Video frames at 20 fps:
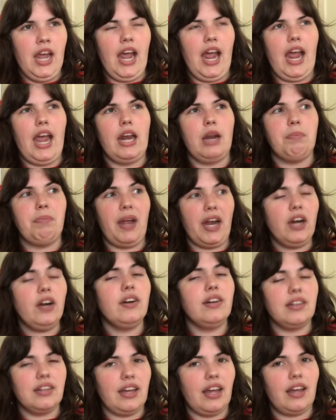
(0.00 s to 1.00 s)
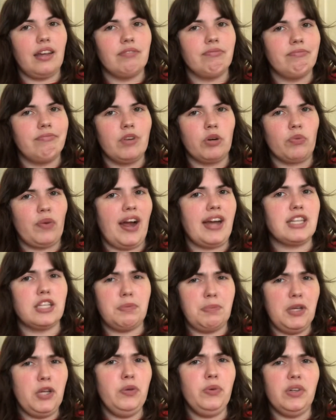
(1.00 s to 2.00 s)
And apparently
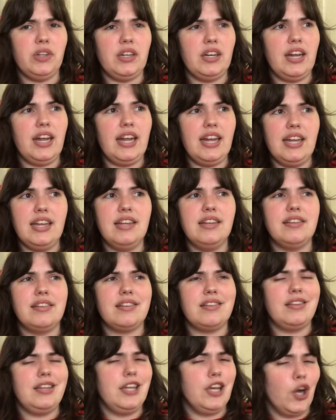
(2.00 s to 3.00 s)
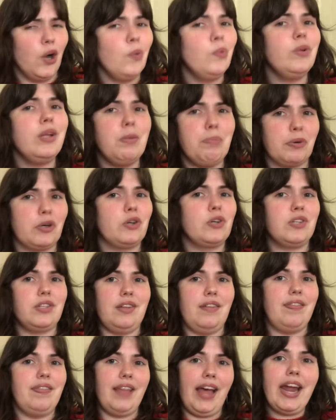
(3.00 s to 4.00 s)
Rasputin is the only
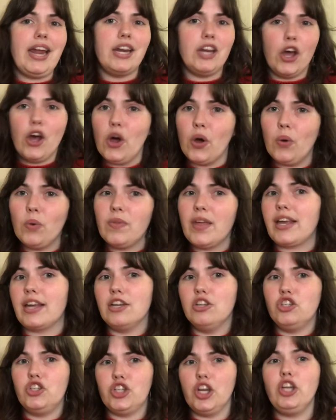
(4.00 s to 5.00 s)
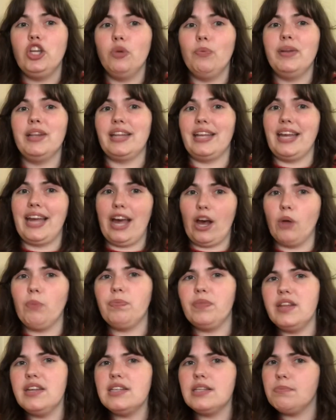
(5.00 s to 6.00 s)
person they know that can genuinely
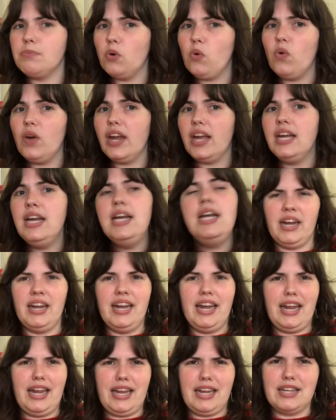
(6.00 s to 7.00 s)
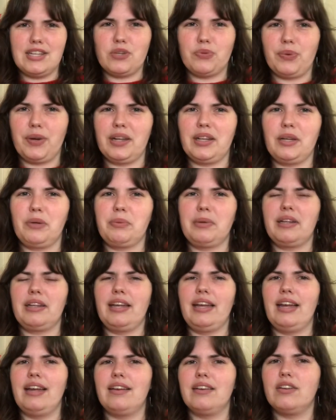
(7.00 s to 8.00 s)
help this boy. He gets really,
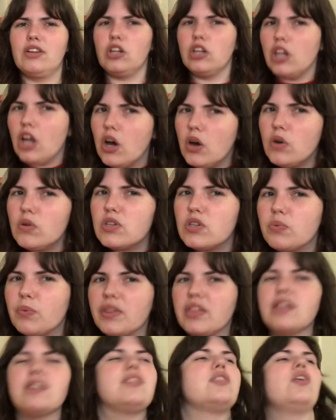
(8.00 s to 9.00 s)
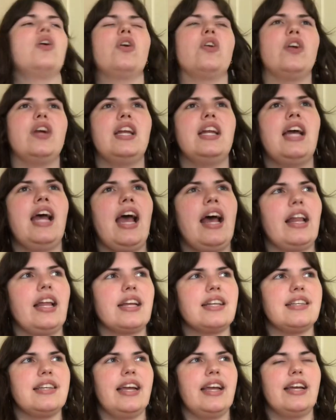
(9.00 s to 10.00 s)
really close with the Tsarina
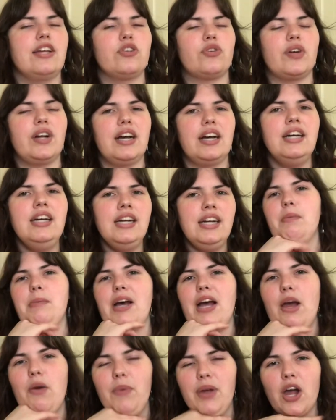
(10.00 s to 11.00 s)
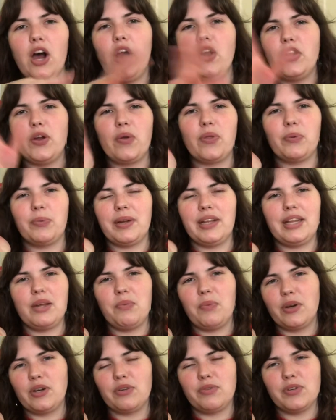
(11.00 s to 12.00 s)
Alexandra, and we all know the really
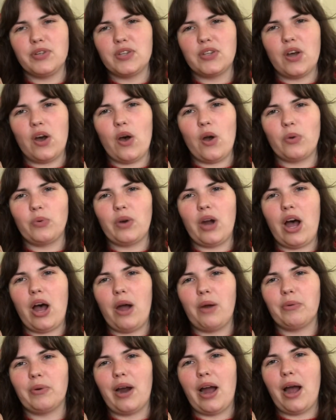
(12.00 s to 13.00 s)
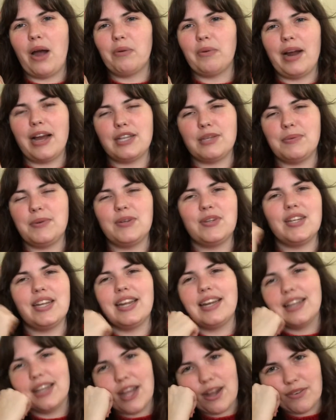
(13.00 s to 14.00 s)
wonderful song, Rah, Rah,
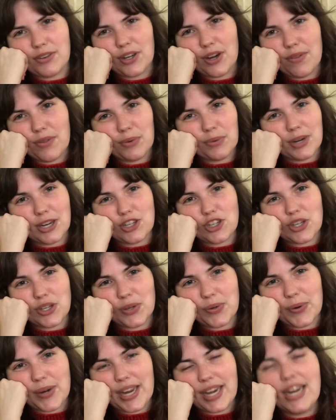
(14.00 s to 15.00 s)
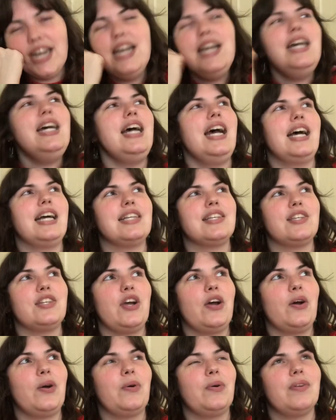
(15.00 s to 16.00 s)
Rasputin, Lover of the Russian Queen. And
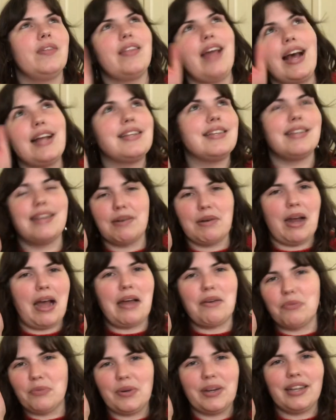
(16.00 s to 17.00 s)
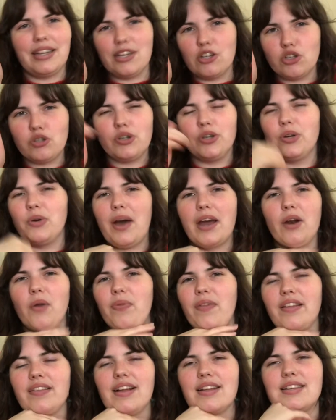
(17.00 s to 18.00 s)
so that's not really true. I don't
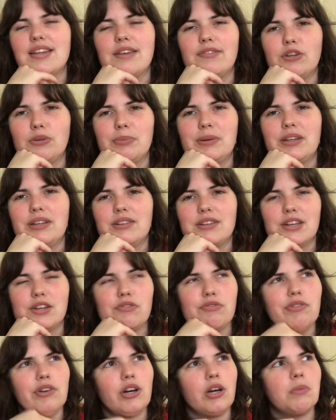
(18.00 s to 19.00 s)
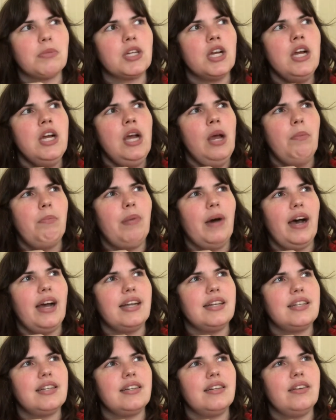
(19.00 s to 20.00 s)
think that's ever been confirmed.
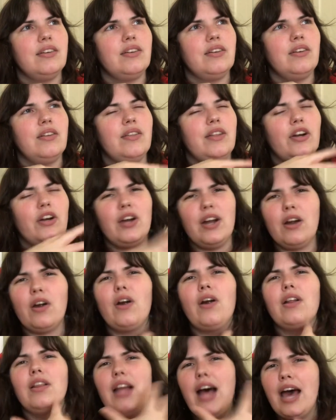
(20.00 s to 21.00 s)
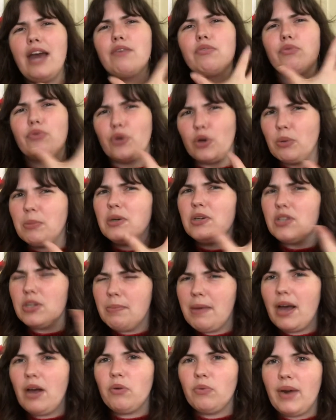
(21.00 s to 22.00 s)
But there are a lot of rumors
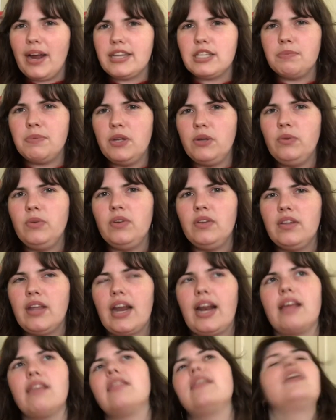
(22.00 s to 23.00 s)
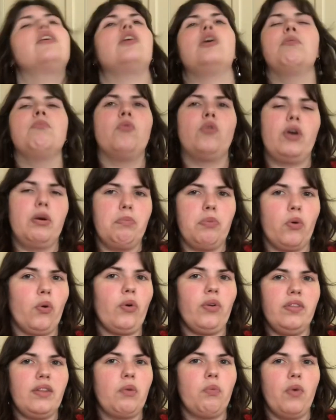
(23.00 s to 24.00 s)
about Rasputin that I think are more
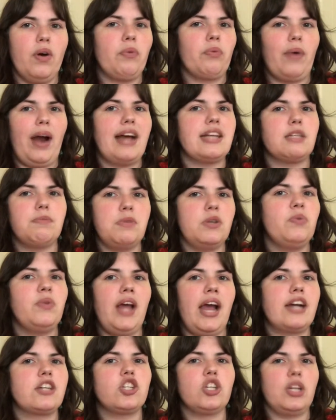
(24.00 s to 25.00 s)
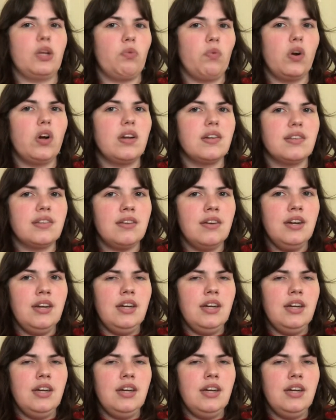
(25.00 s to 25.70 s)
important than what Rasputin actually was.